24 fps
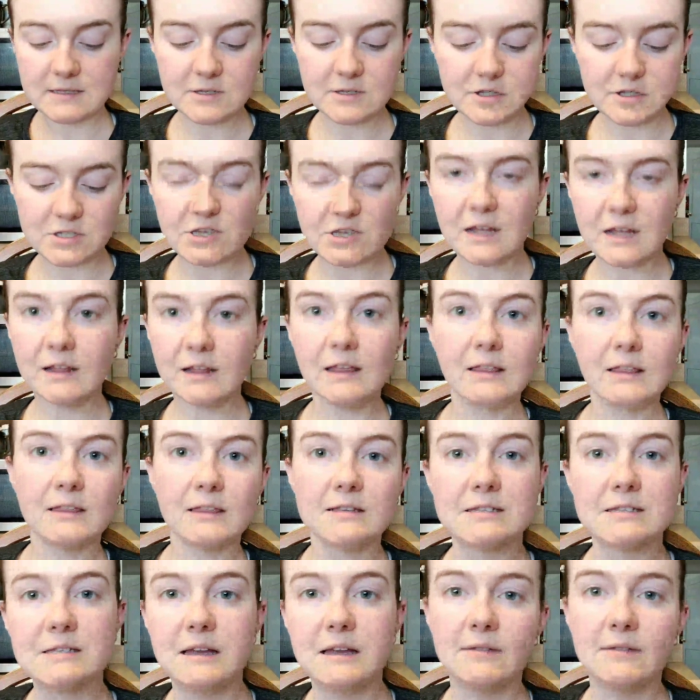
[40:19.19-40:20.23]
And it's just kind of like
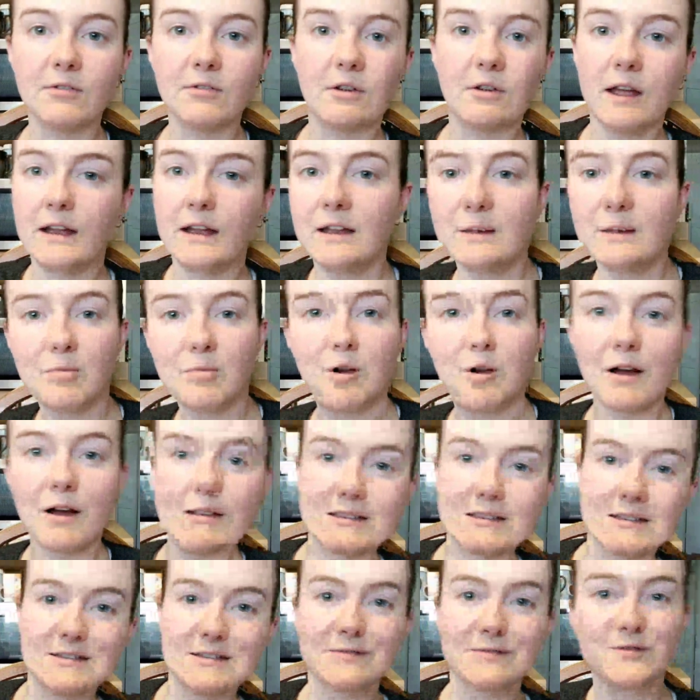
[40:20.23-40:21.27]
this never-ending
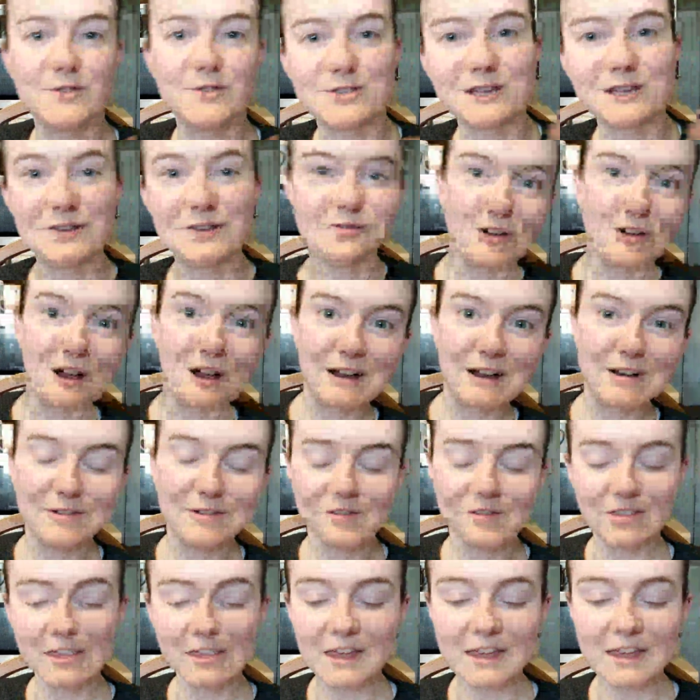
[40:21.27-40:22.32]
process of just like trying
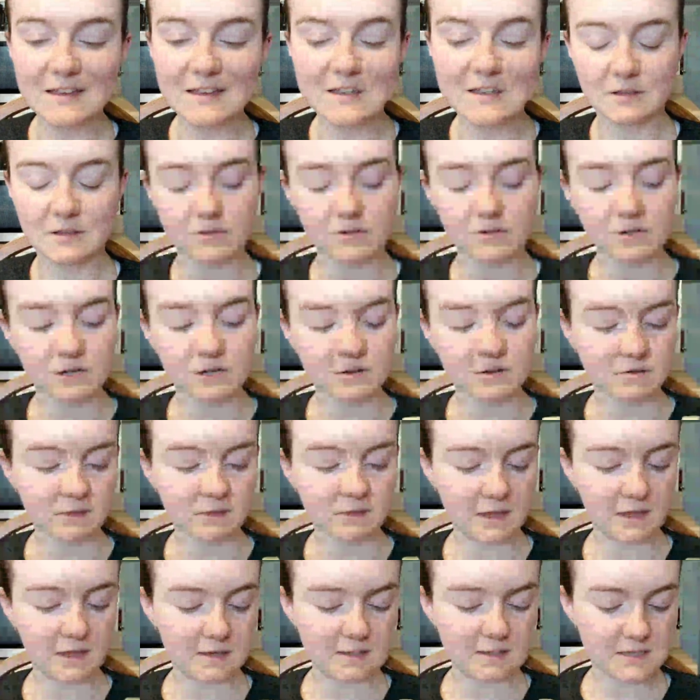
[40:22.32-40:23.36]
new things and learning new
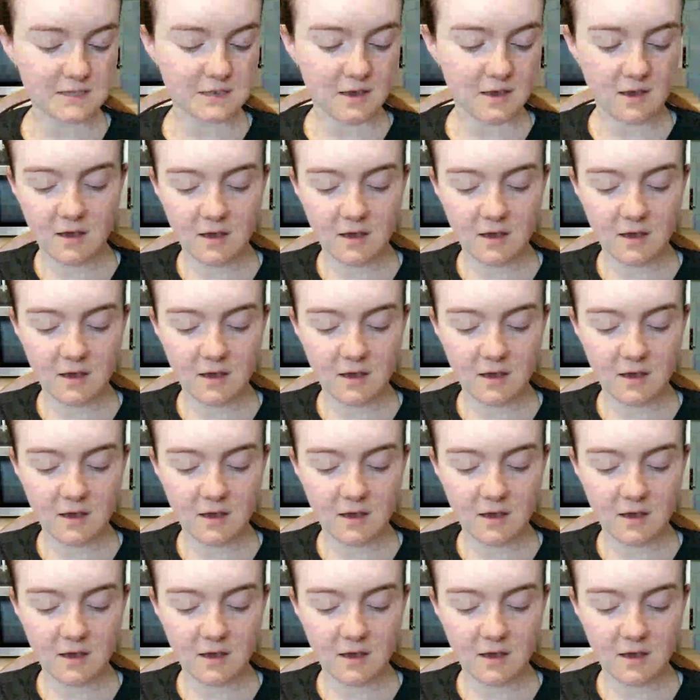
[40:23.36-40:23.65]
things,